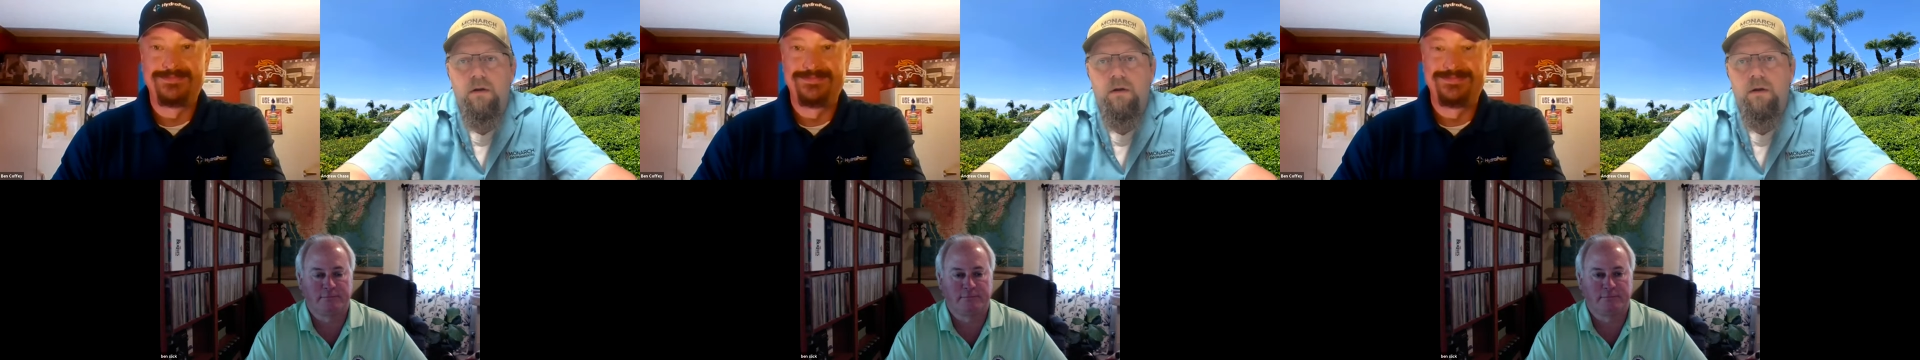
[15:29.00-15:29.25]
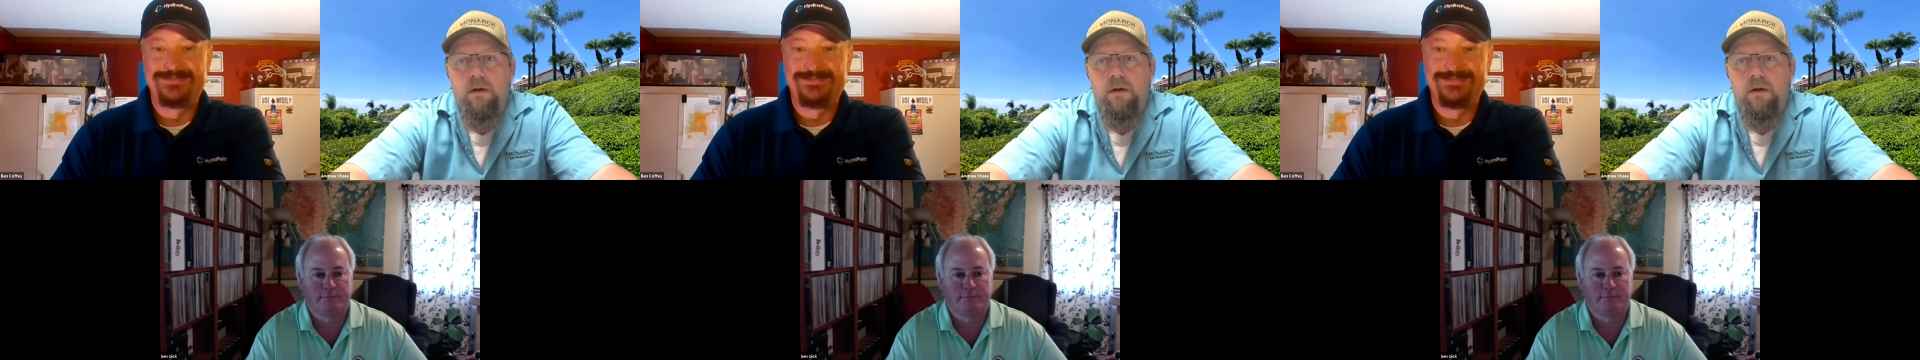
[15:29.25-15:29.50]

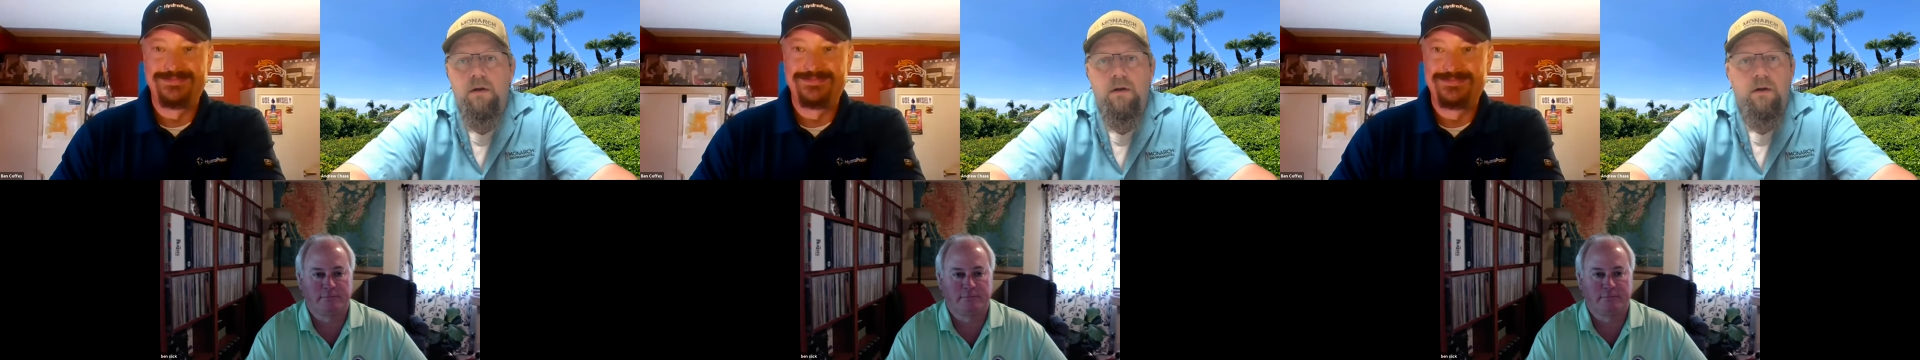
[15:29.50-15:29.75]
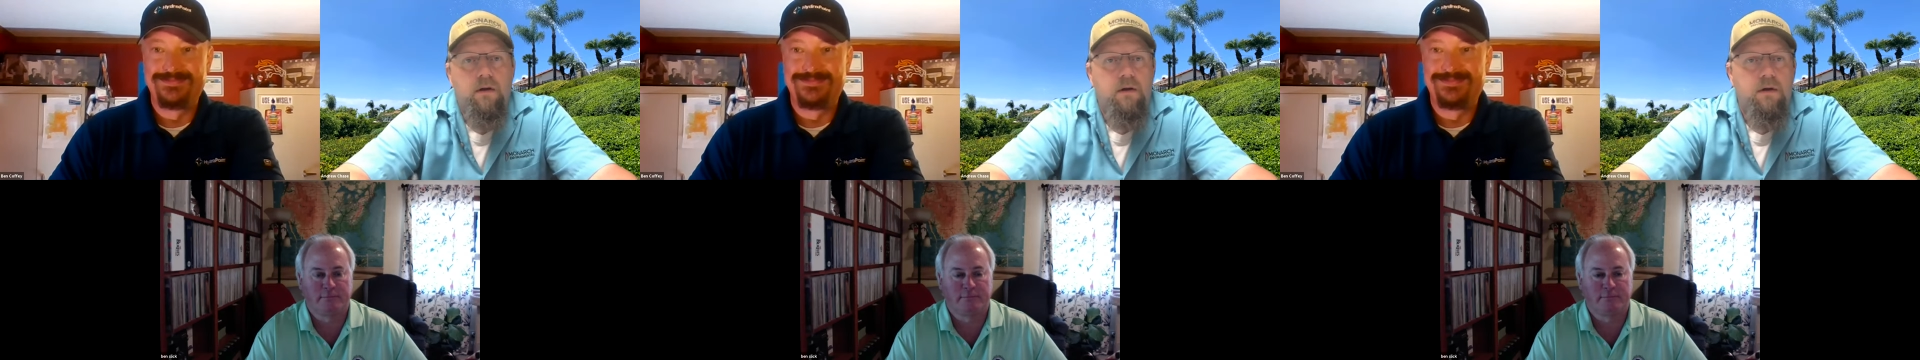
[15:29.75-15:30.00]

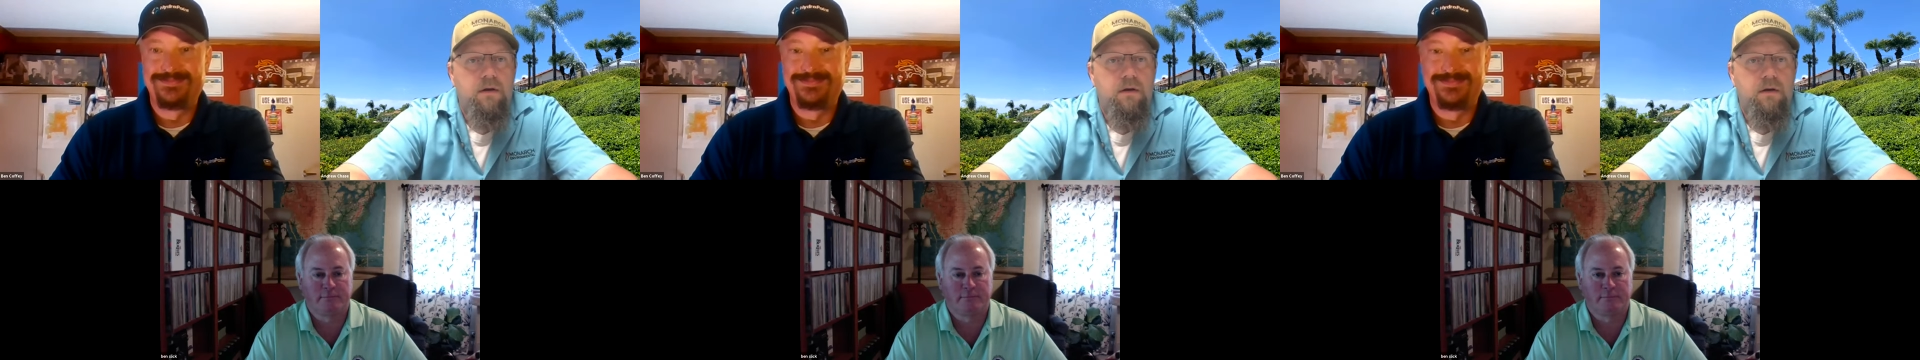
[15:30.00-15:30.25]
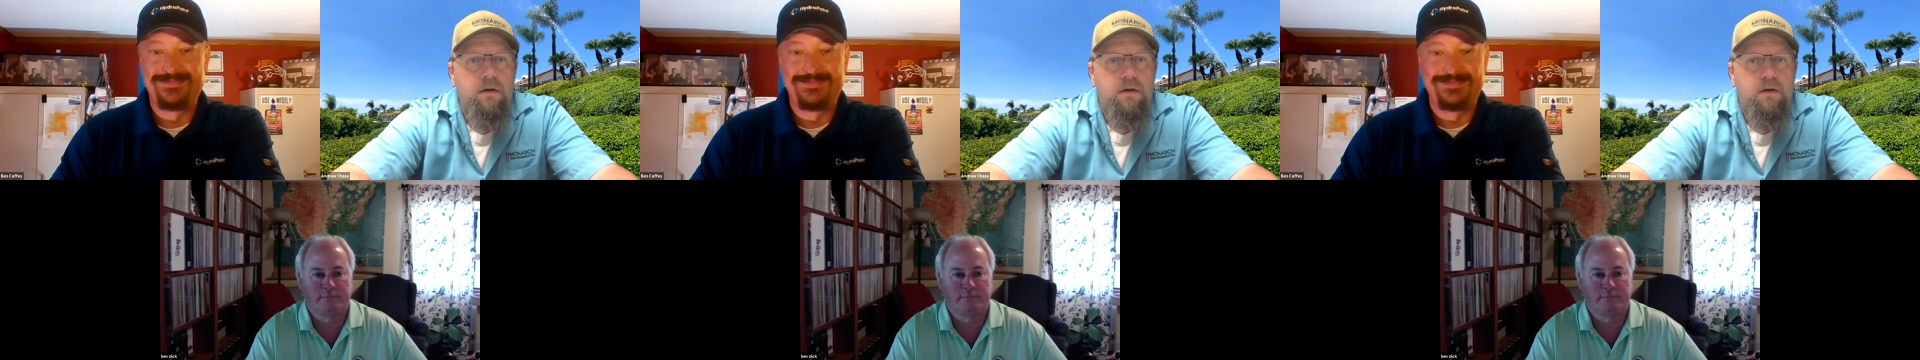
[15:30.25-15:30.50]

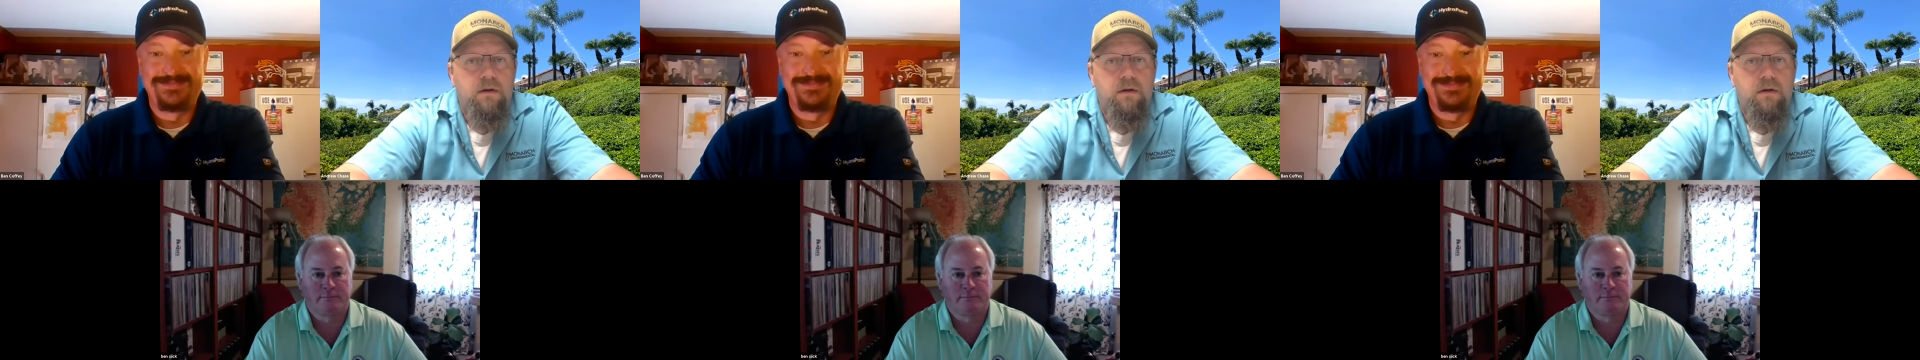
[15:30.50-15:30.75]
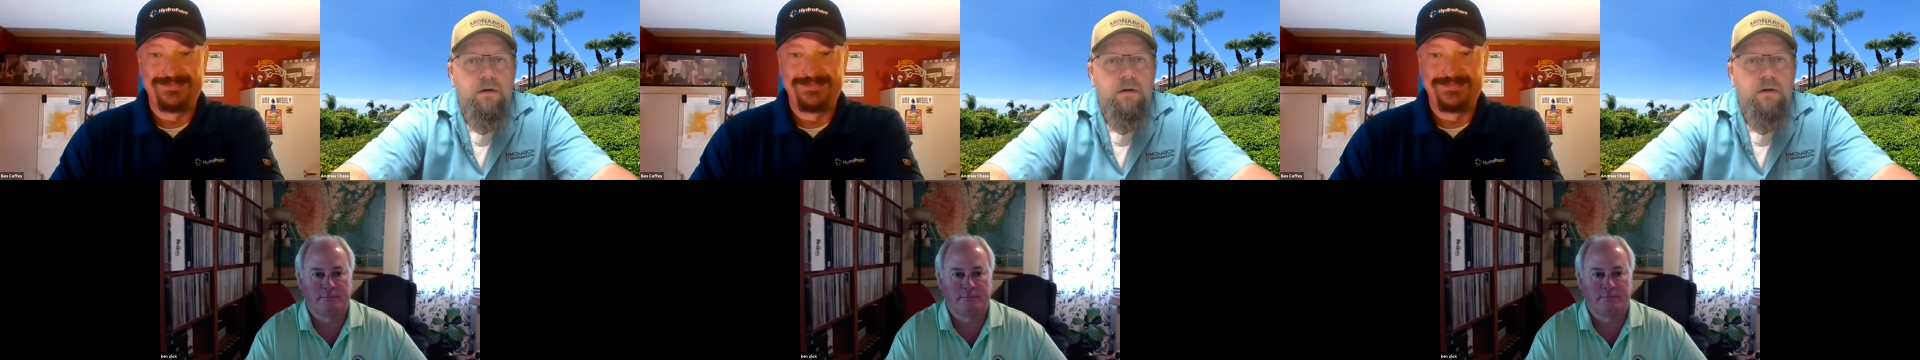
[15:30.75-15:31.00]

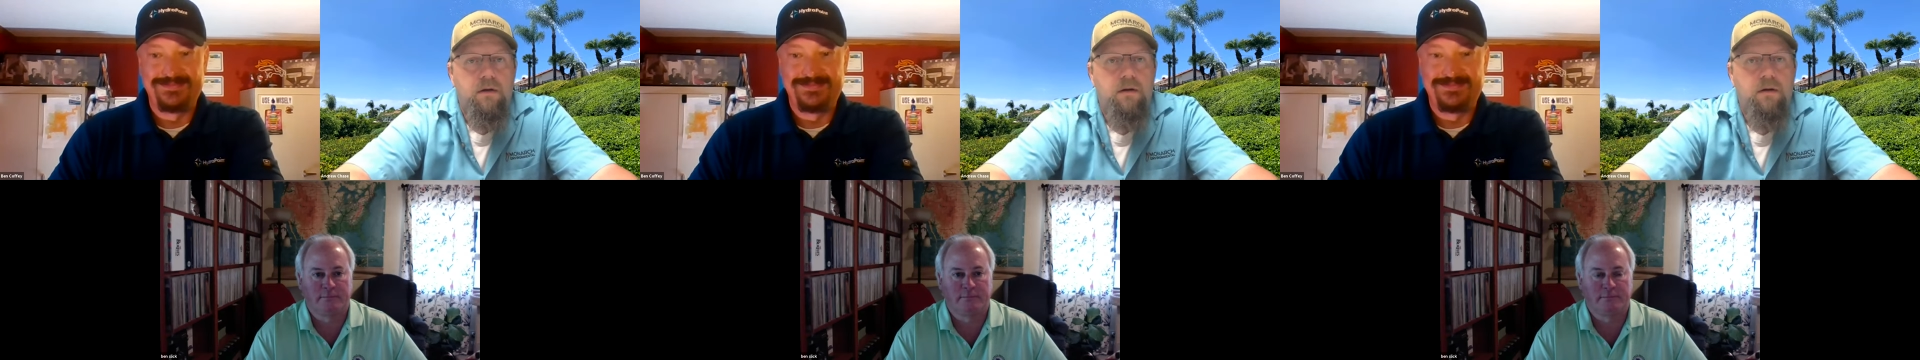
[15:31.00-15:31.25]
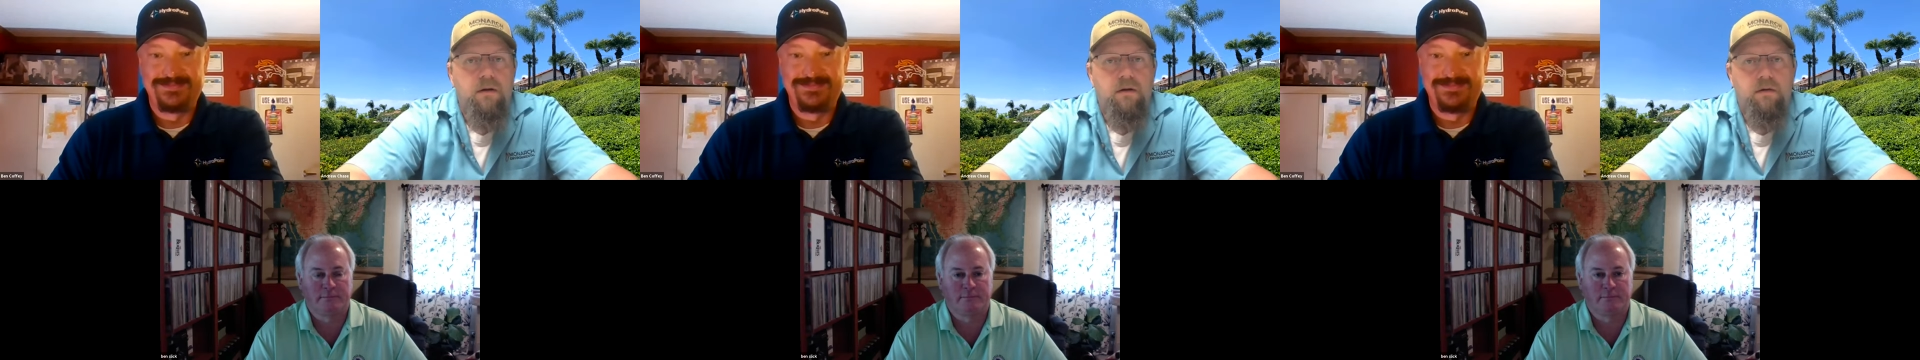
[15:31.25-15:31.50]
(silence)